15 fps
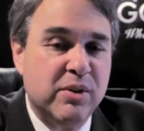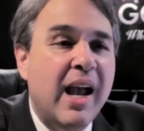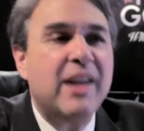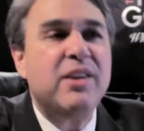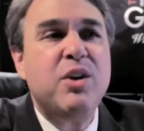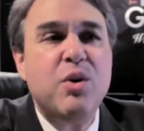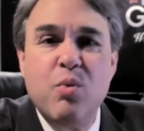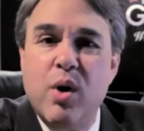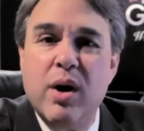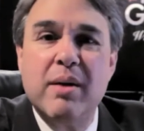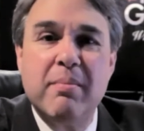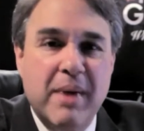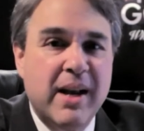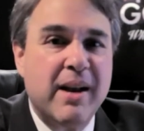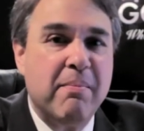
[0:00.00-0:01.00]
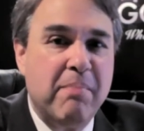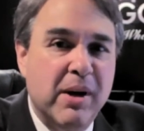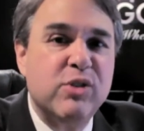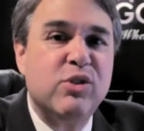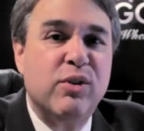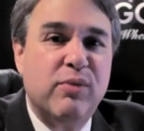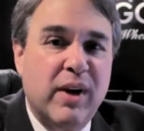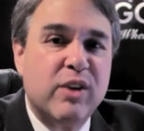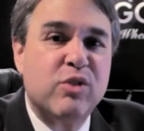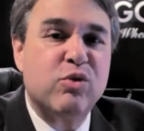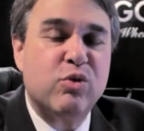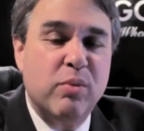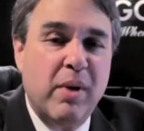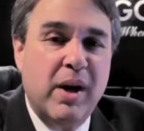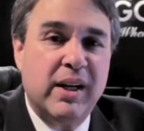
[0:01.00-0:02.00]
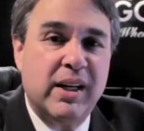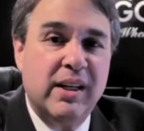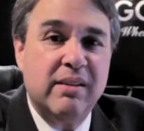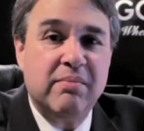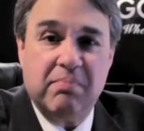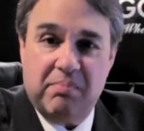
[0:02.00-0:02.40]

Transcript: And you want to make a bunch of extra money